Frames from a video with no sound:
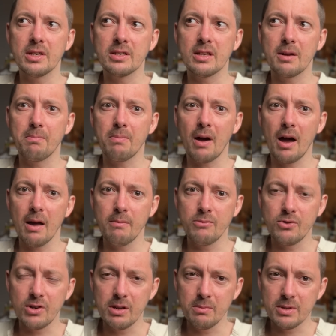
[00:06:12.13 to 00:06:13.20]
Is that a pipe
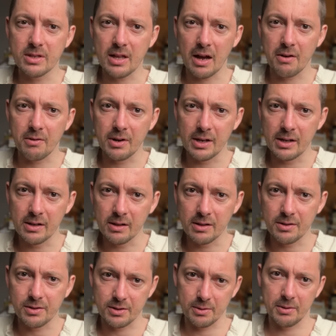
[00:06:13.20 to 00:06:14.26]
dream? Is that real?
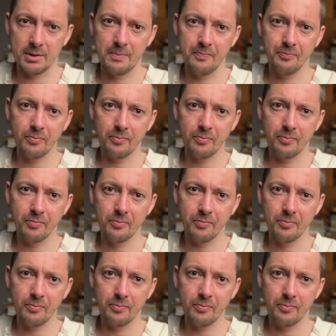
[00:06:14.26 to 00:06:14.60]
And so on.